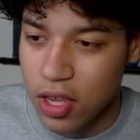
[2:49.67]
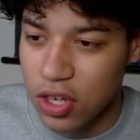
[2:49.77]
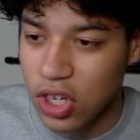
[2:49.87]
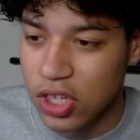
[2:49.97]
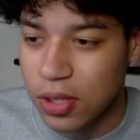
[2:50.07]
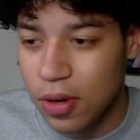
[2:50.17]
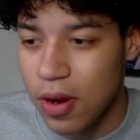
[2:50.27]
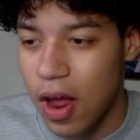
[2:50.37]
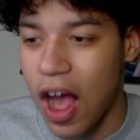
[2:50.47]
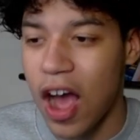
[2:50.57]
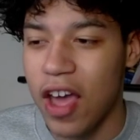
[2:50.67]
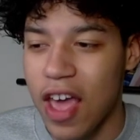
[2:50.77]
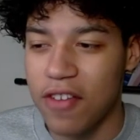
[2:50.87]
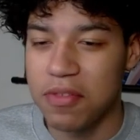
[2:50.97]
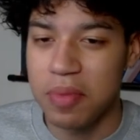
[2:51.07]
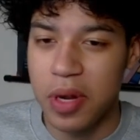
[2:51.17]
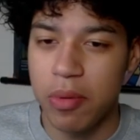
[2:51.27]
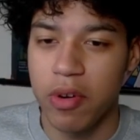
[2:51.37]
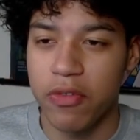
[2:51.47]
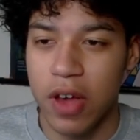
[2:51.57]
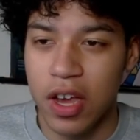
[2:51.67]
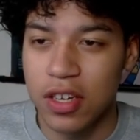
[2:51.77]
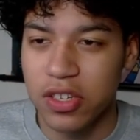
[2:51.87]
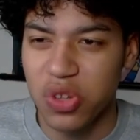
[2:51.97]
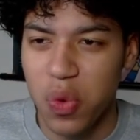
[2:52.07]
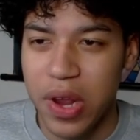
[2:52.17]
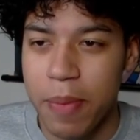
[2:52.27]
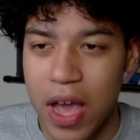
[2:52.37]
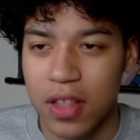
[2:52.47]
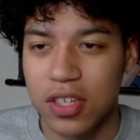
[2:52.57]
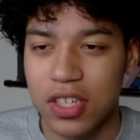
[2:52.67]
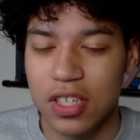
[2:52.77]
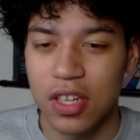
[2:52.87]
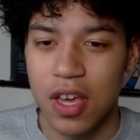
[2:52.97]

It's just I haven't been able to find a way to balance